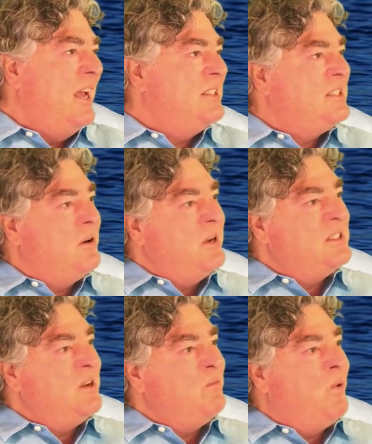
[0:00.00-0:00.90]
And so
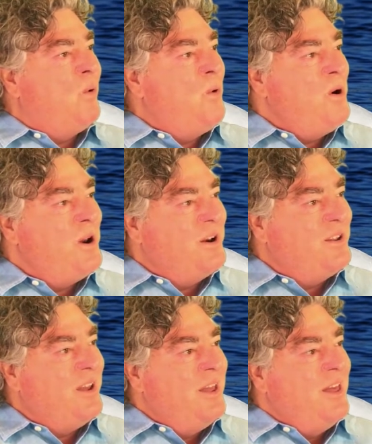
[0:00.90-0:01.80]
it's
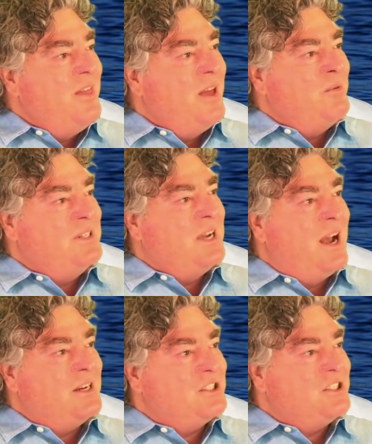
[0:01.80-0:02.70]
important that we
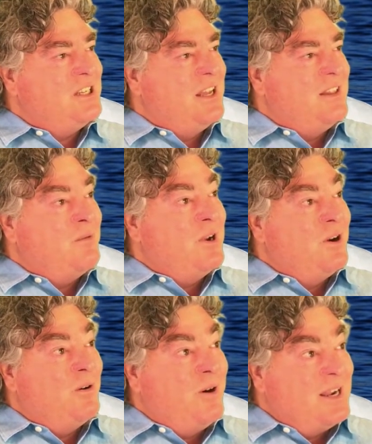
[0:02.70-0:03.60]
touch, that we
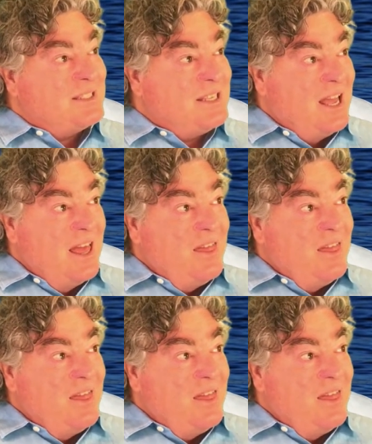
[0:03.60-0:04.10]
caress,